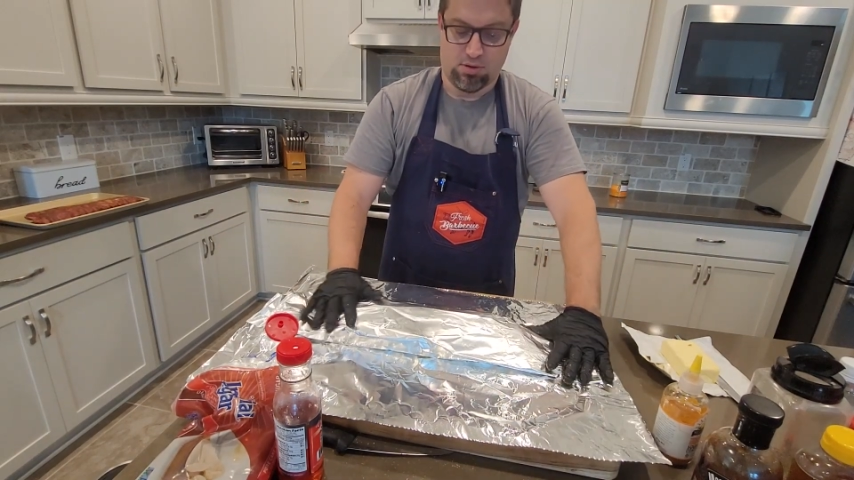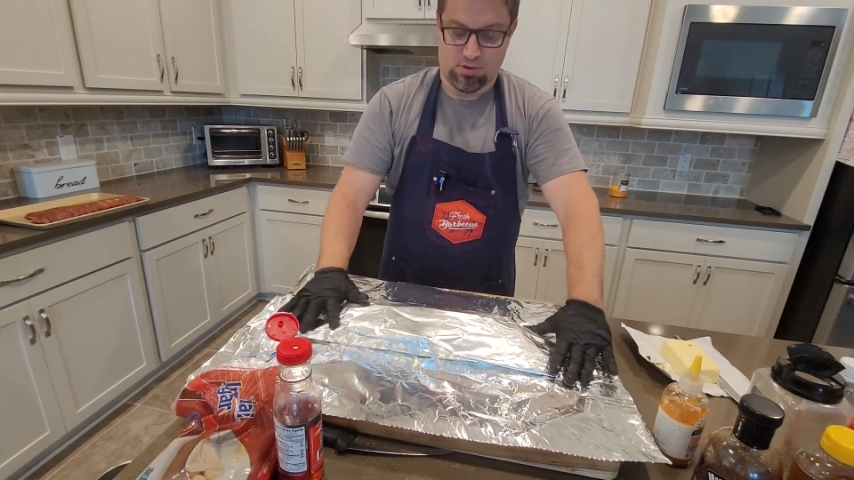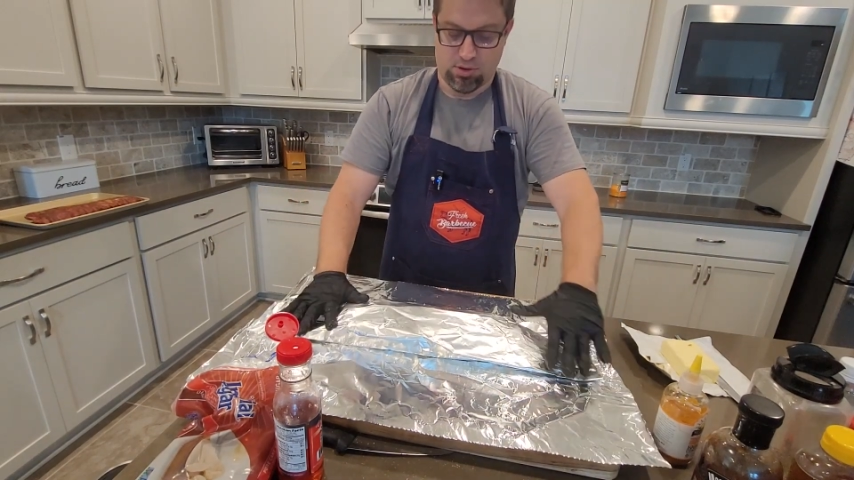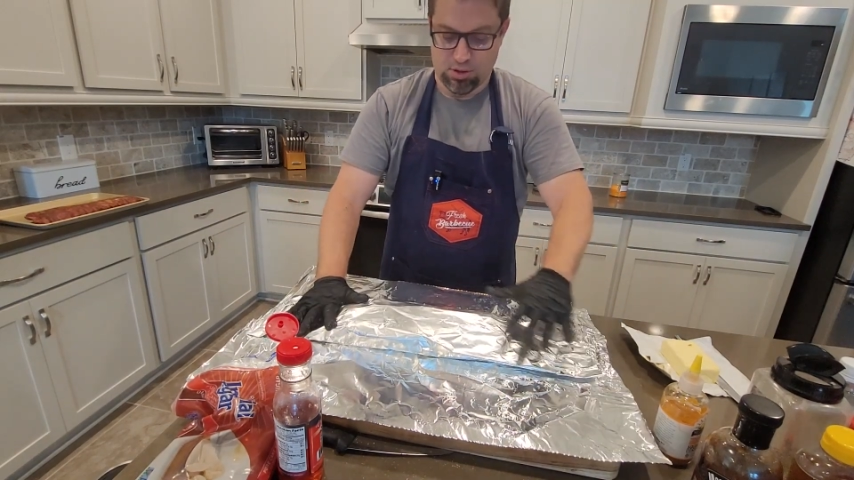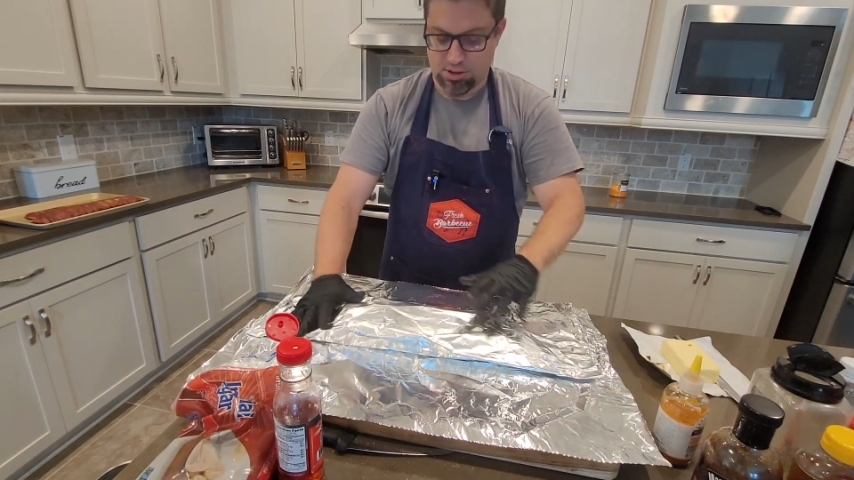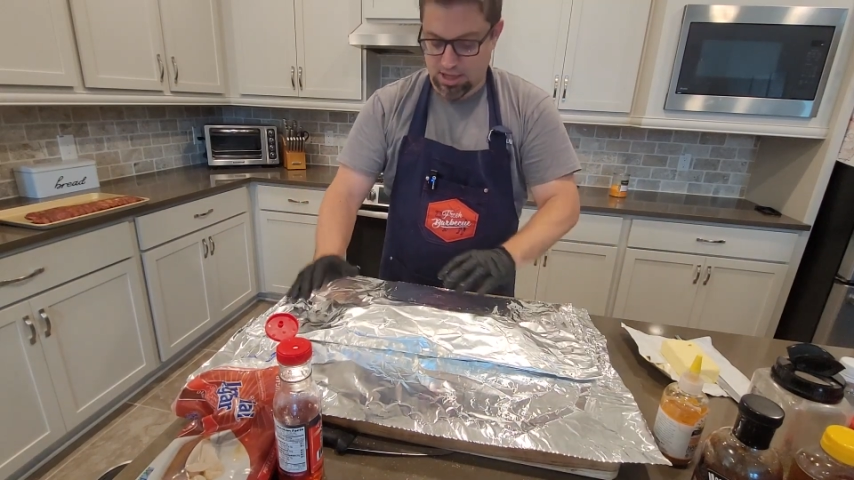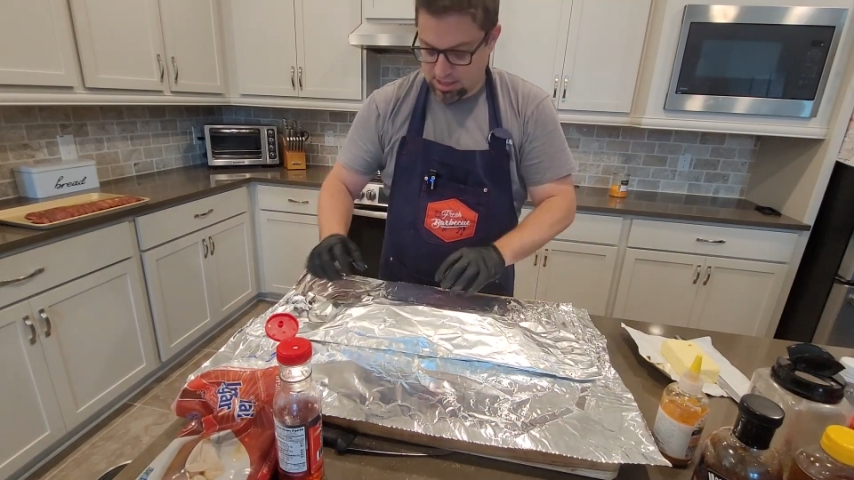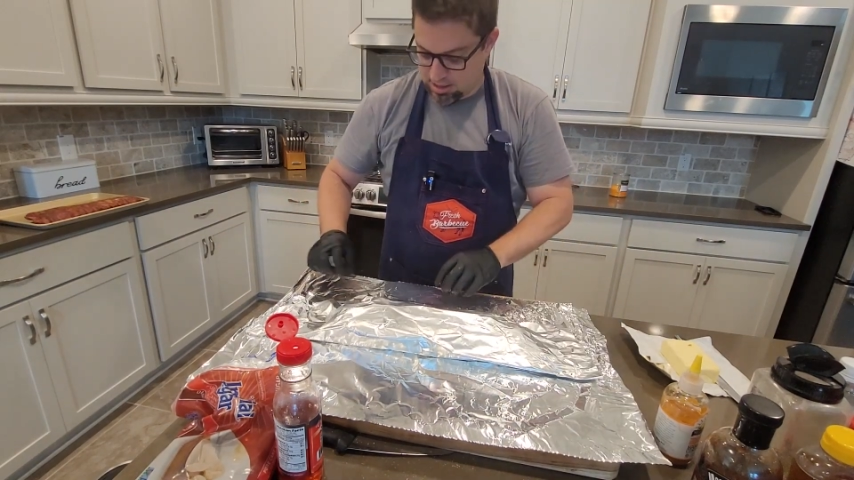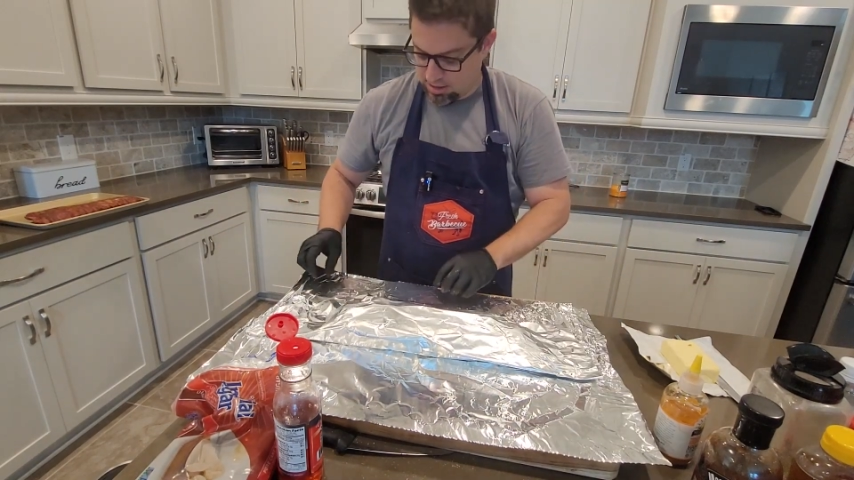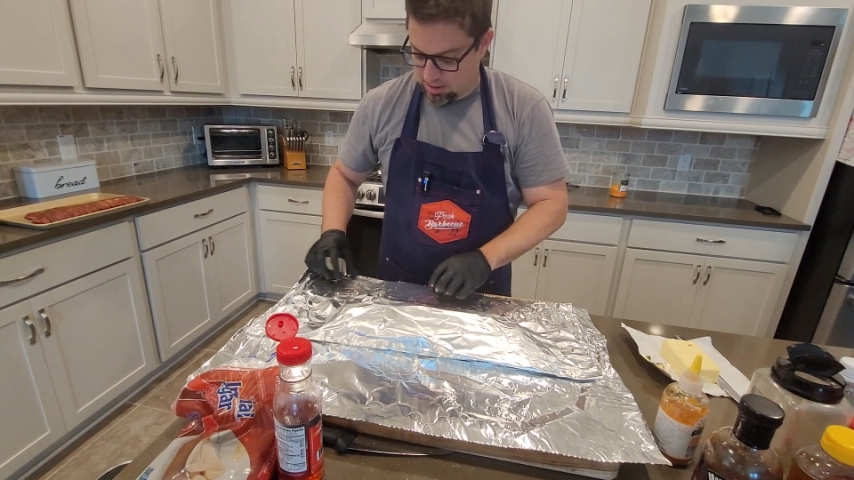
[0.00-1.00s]

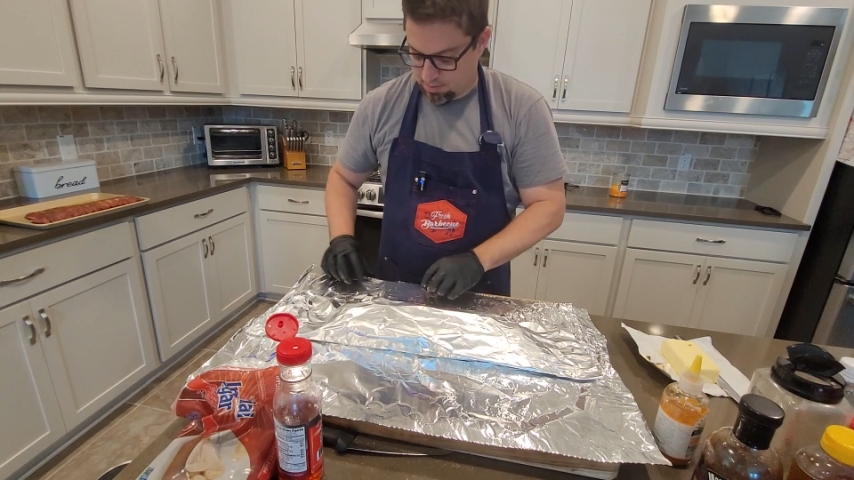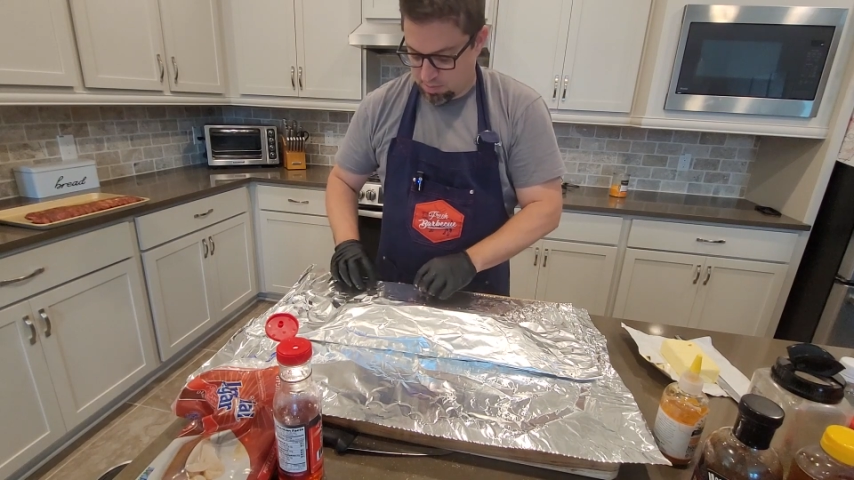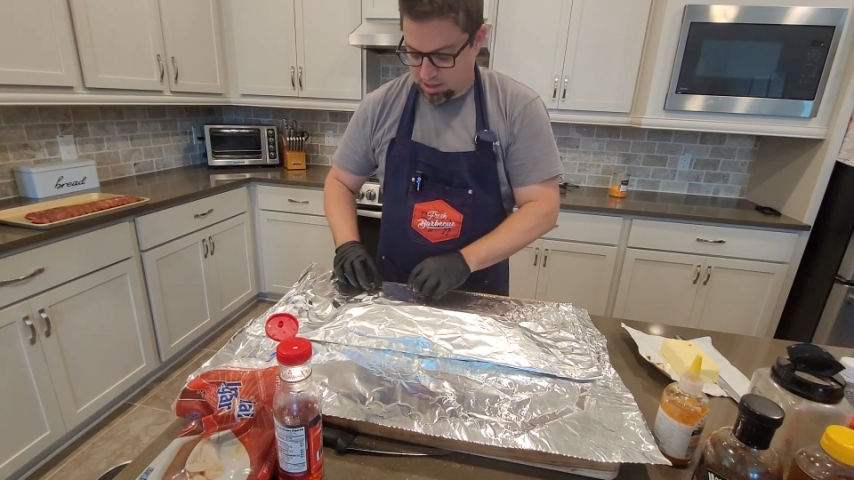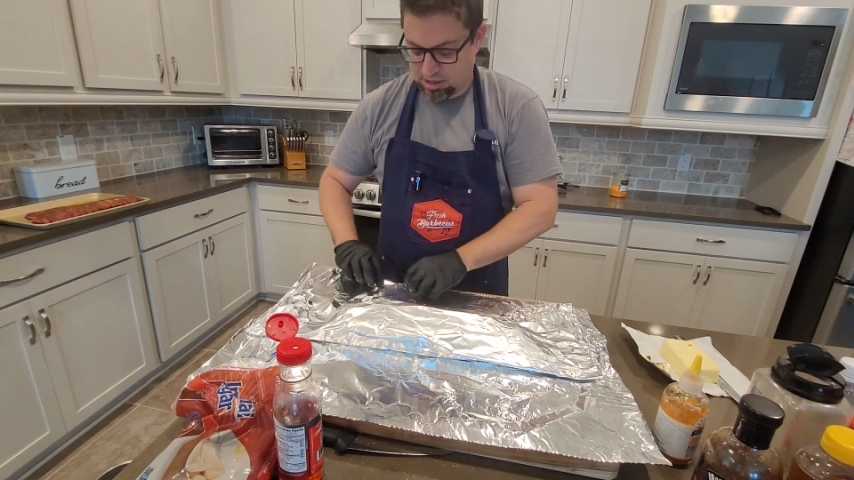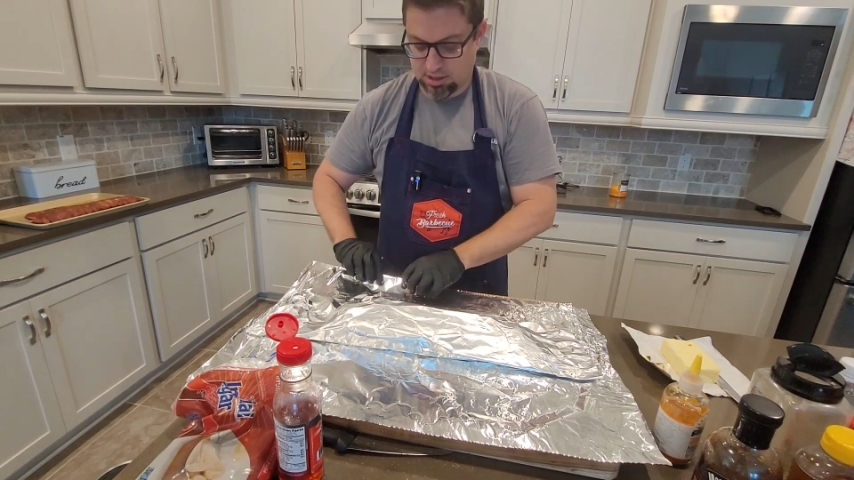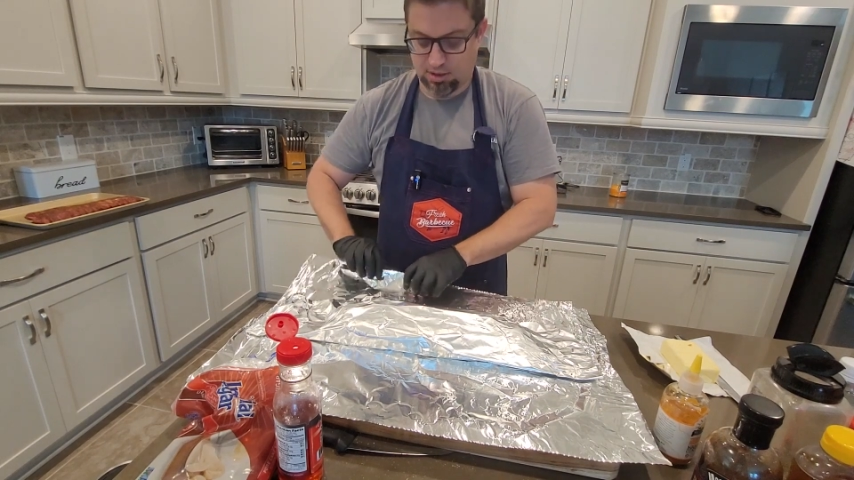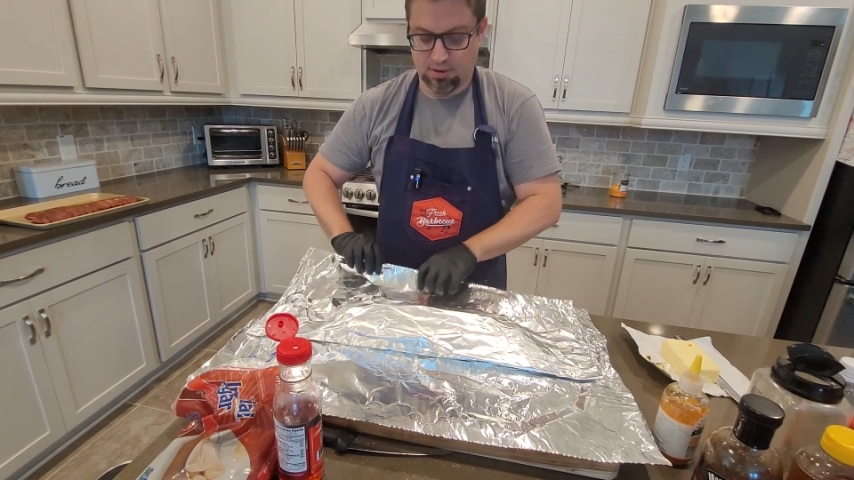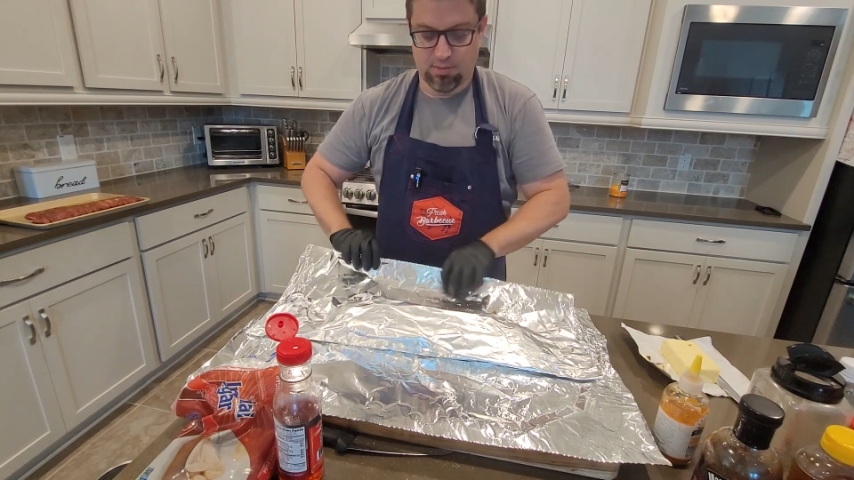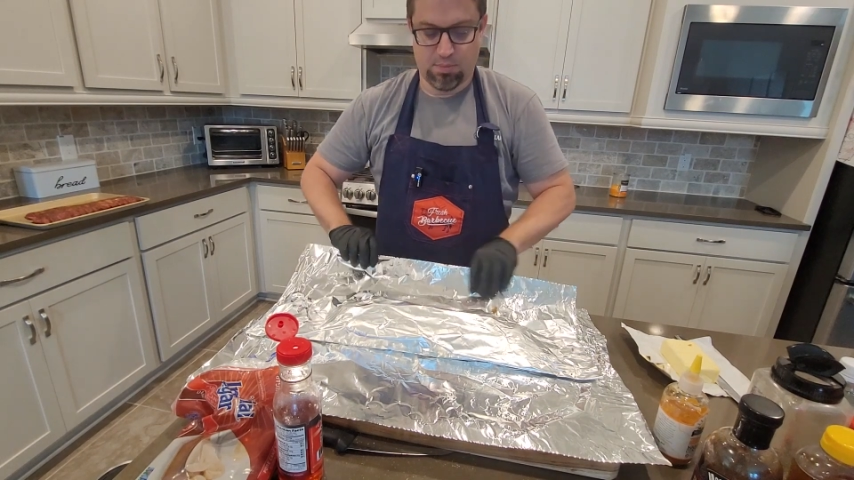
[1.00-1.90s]
cooking method